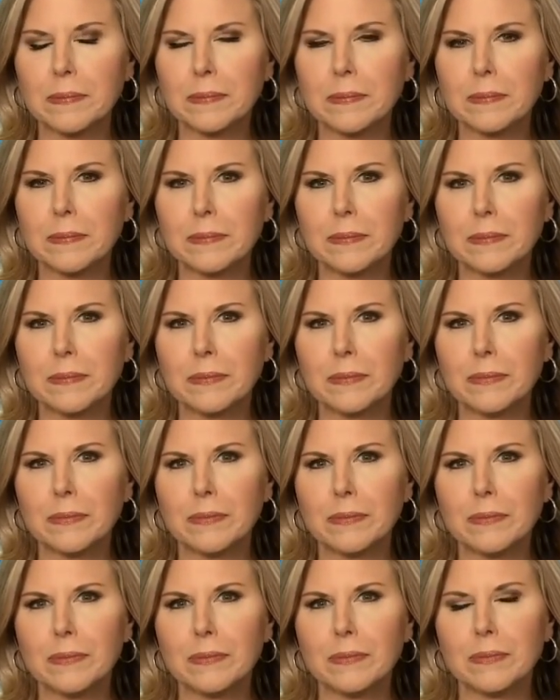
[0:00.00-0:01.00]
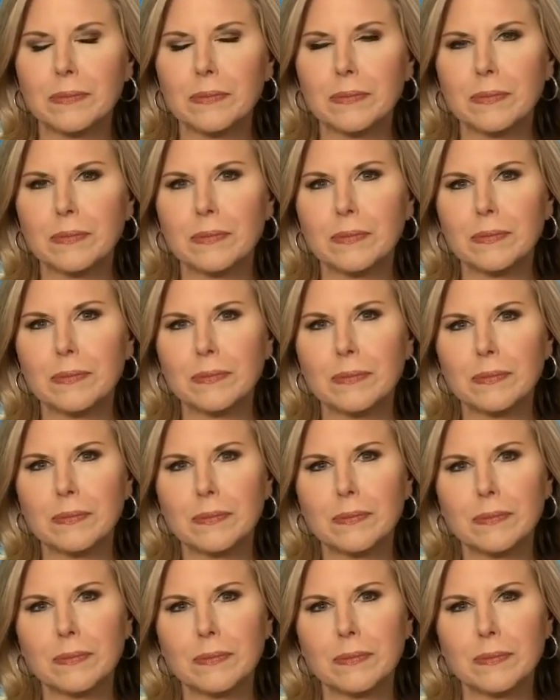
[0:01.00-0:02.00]

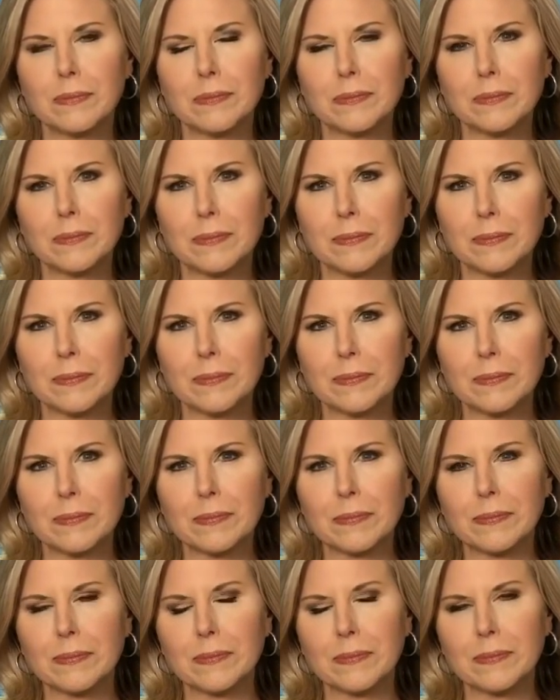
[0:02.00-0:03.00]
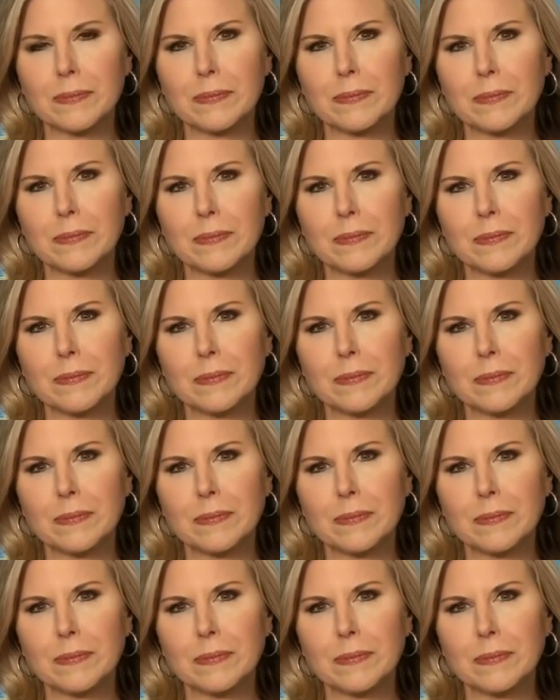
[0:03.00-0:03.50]
The person shown says nothing.